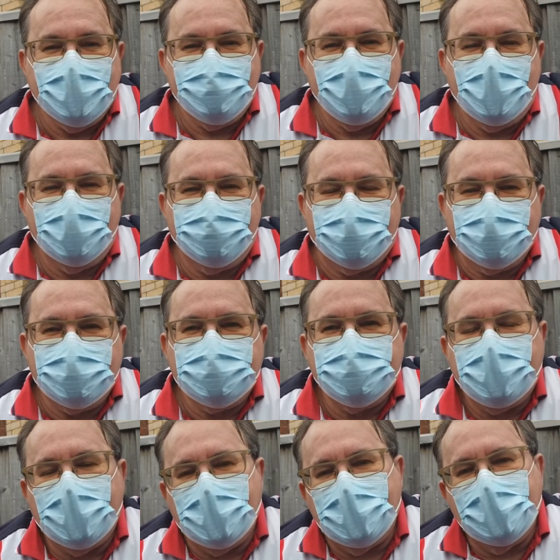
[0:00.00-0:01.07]
yeah. Rovers,
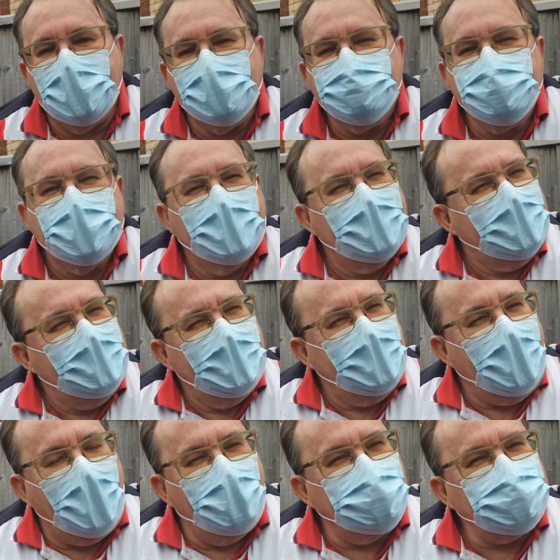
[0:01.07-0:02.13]
but um,
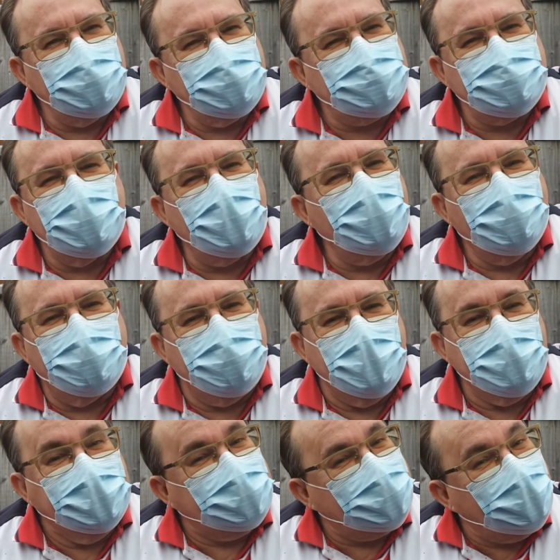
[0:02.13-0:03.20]
I wasn't sure of
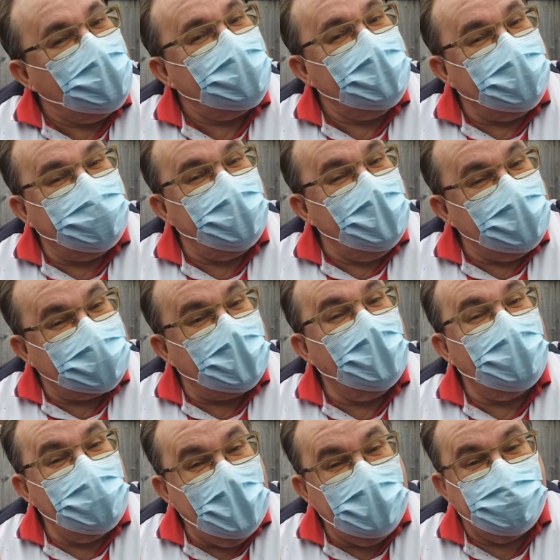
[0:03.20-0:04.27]
him. He scored his first
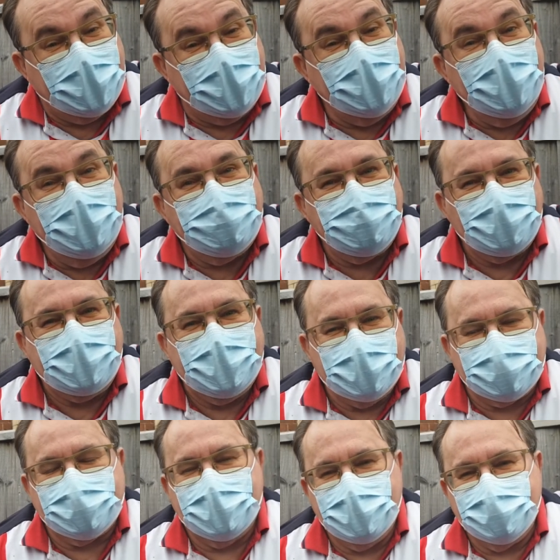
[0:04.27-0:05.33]
goal ever yeah.
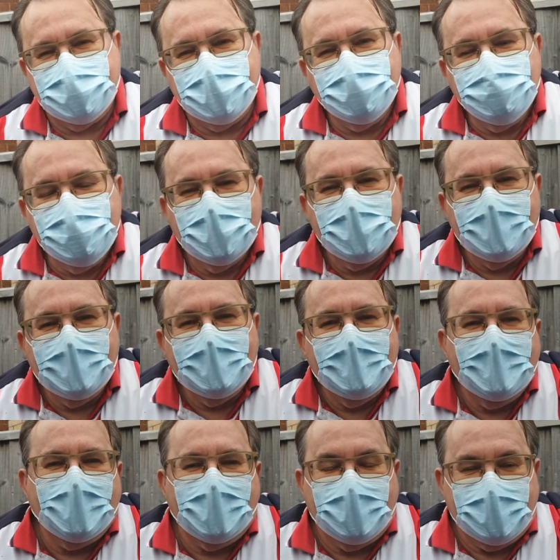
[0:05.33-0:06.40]
this season,
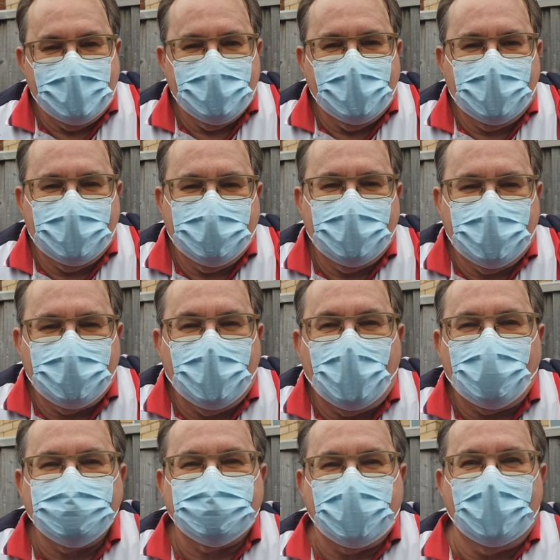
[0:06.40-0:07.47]
uh, in the, the, the
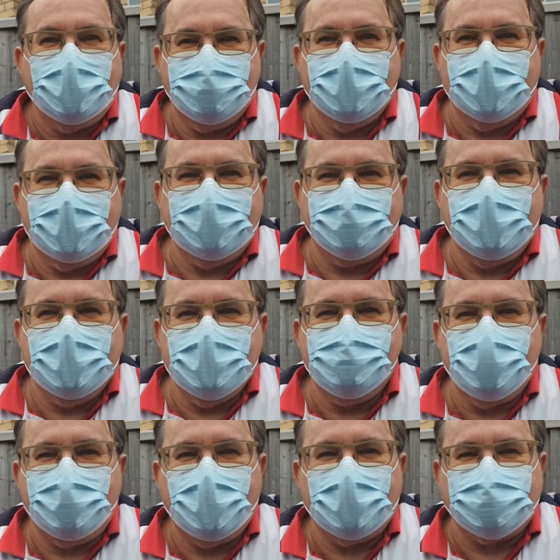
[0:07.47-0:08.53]
whole time that he's been a
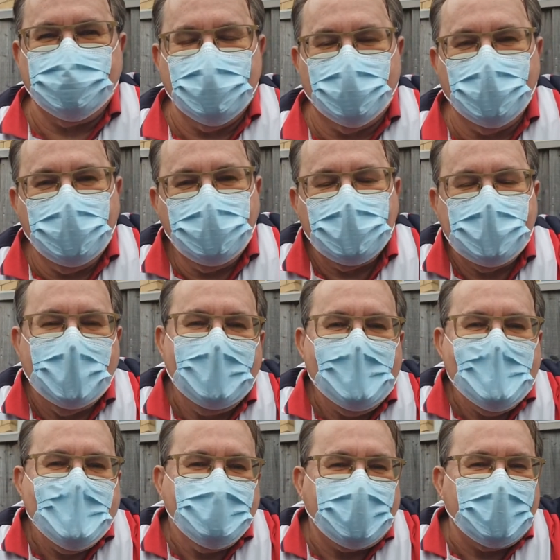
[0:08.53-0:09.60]
professional. Yeah, yeah
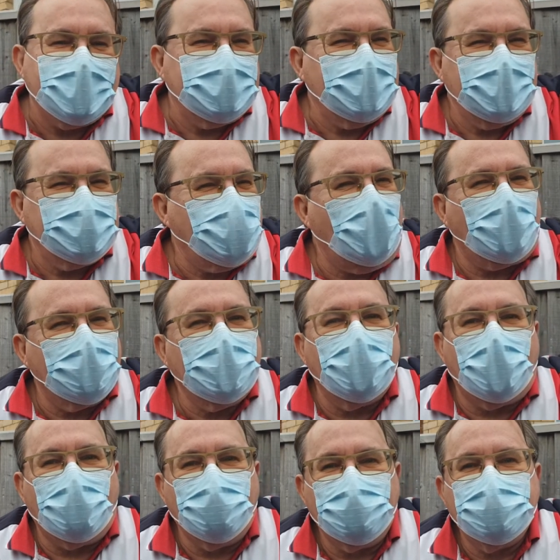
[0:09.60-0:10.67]
But I, he's hot and
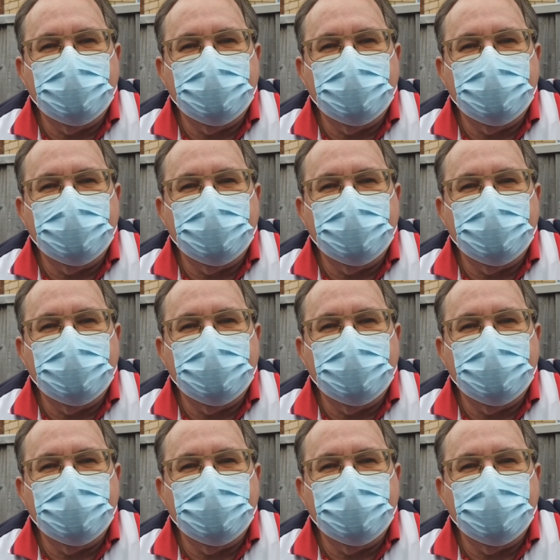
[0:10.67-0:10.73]
cold.